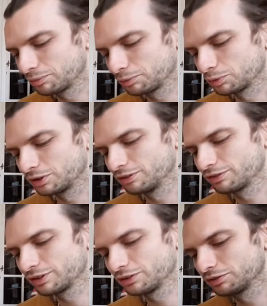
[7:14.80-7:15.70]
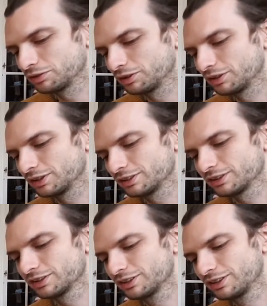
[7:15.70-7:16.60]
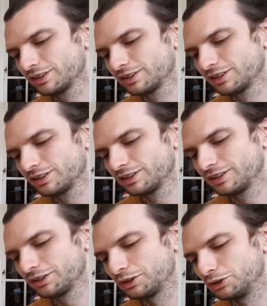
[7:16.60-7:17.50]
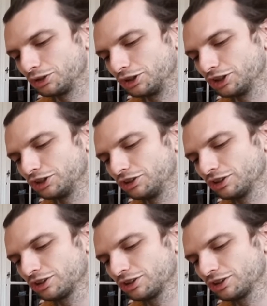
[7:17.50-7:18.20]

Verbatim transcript: More difficult for you. You're too good.